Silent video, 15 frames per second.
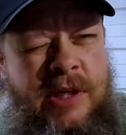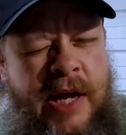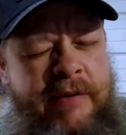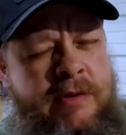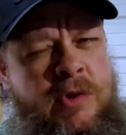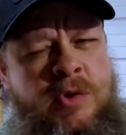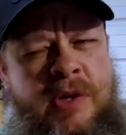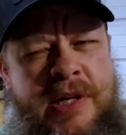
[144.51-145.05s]

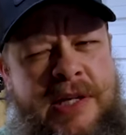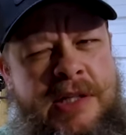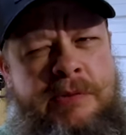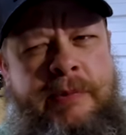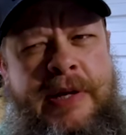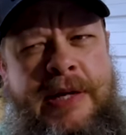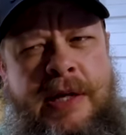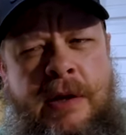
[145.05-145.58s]
haven't drank as
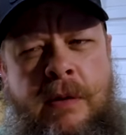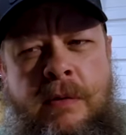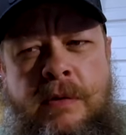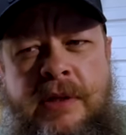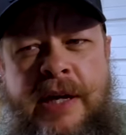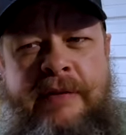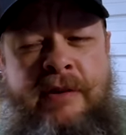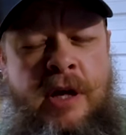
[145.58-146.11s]
many
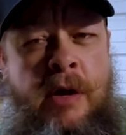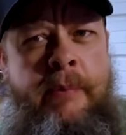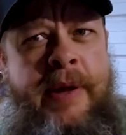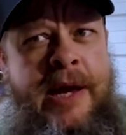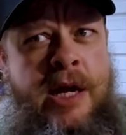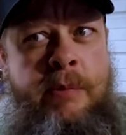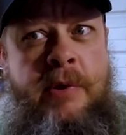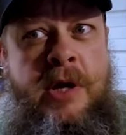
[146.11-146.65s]
cokes. I've cut
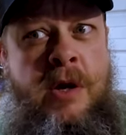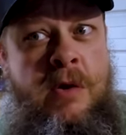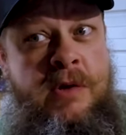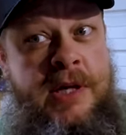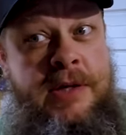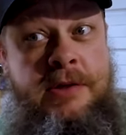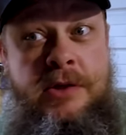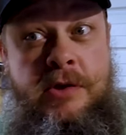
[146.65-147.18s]
back on my coke.
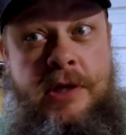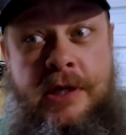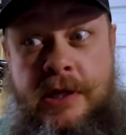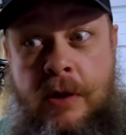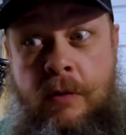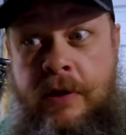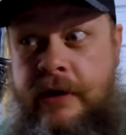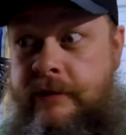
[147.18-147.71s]
I used to drink a
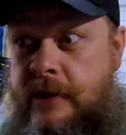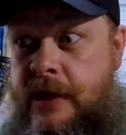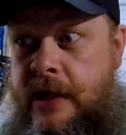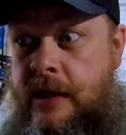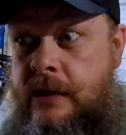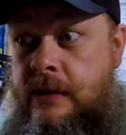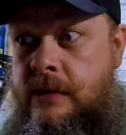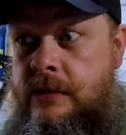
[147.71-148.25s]
coke every
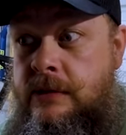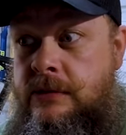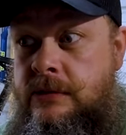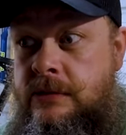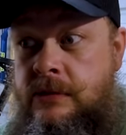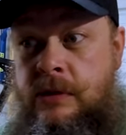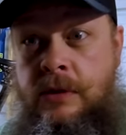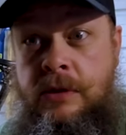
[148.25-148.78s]
day,
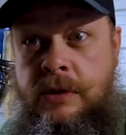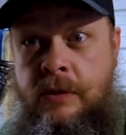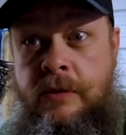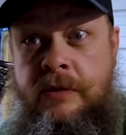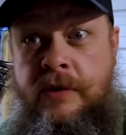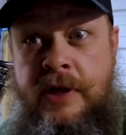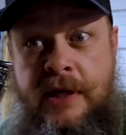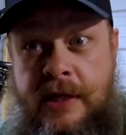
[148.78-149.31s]
or two or
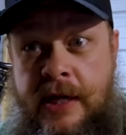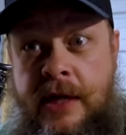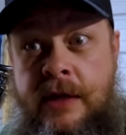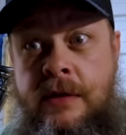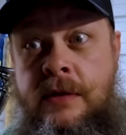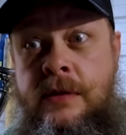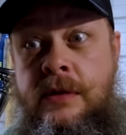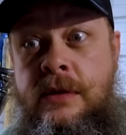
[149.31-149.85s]
three a
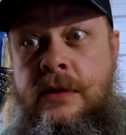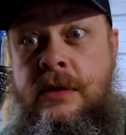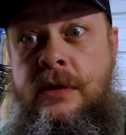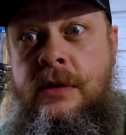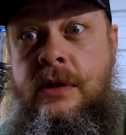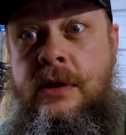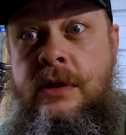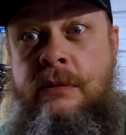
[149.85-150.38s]
day.
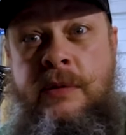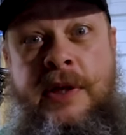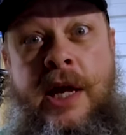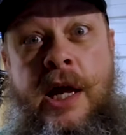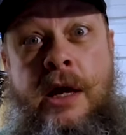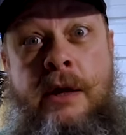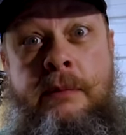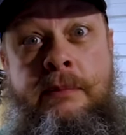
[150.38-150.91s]
But
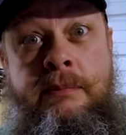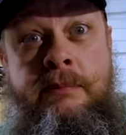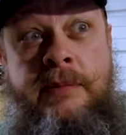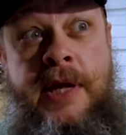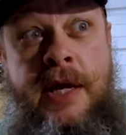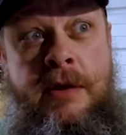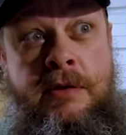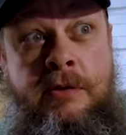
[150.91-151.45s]
now I'm
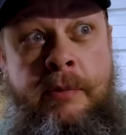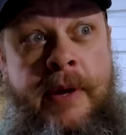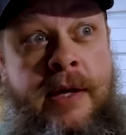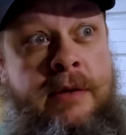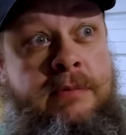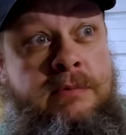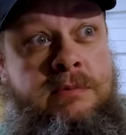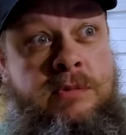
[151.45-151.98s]
down to
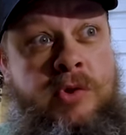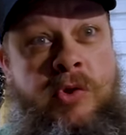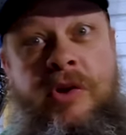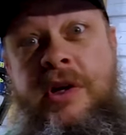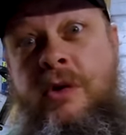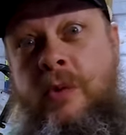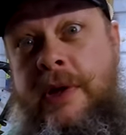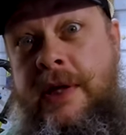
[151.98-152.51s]
about
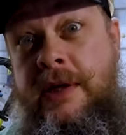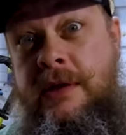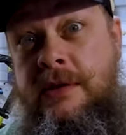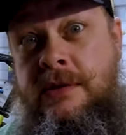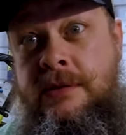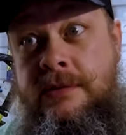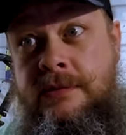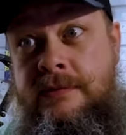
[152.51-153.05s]
three a week.
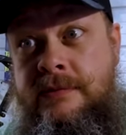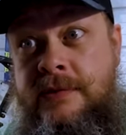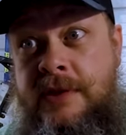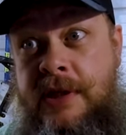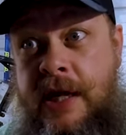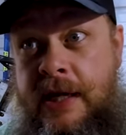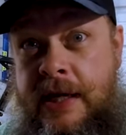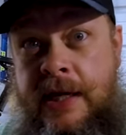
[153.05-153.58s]

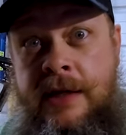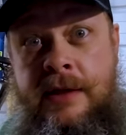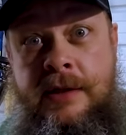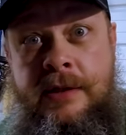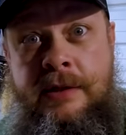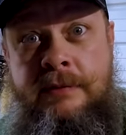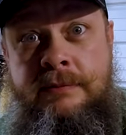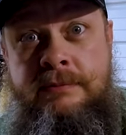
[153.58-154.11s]
I need
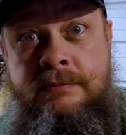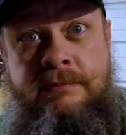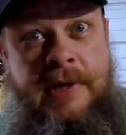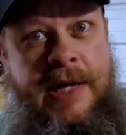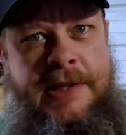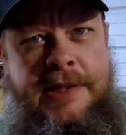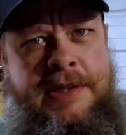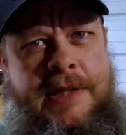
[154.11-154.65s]
to,
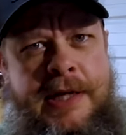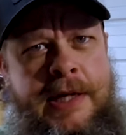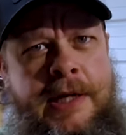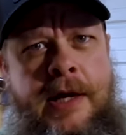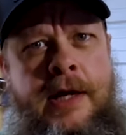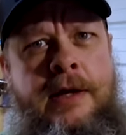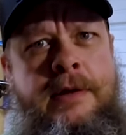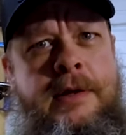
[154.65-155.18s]
I just need to
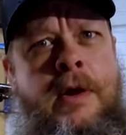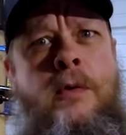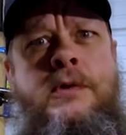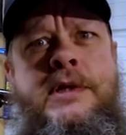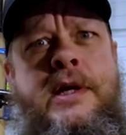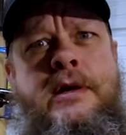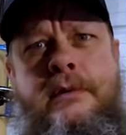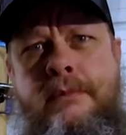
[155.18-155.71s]
cut
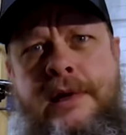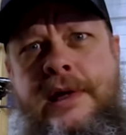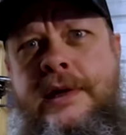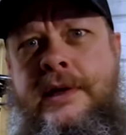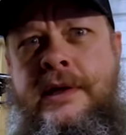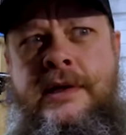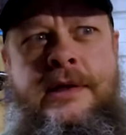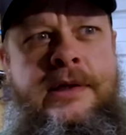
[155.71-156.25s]
cokes out
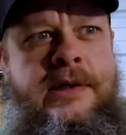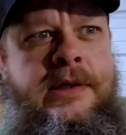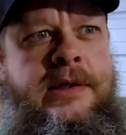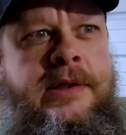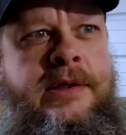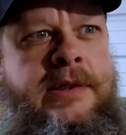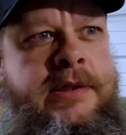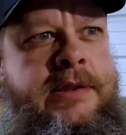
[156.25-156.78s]
completely.
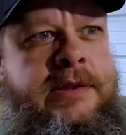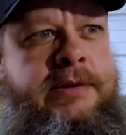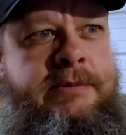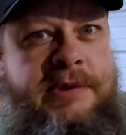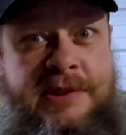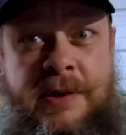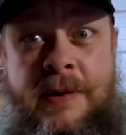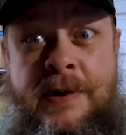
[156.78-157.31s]

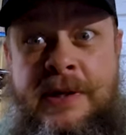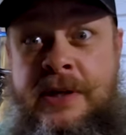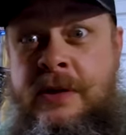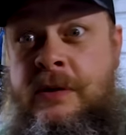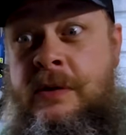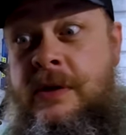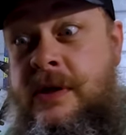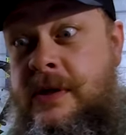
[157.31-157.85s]
That's hard to
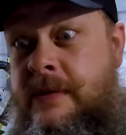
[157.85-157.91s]
do.